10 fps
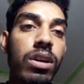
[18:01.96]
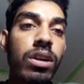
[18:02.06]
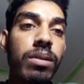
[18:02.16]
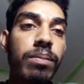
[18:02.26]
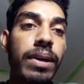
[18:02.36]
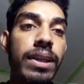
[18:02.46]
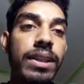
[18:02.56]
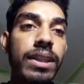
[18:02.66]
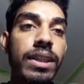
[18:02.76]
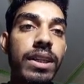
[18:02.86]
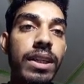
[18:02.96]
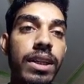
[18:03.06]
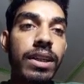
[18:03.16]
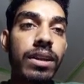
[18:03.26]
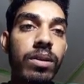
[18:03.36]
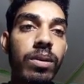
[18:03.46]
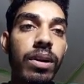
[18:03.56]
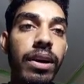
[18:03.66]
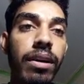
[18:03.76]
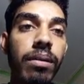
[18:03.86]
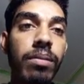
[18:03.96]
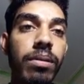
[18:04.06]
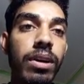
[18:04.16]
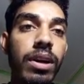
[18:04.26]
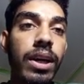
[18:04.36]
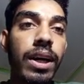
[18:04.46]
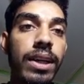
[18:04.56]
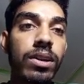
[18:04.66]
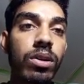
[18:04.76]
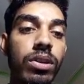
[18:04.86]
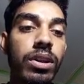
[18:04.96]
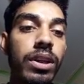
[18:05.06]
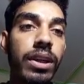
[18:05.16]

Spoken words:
benzene ring will have SO3.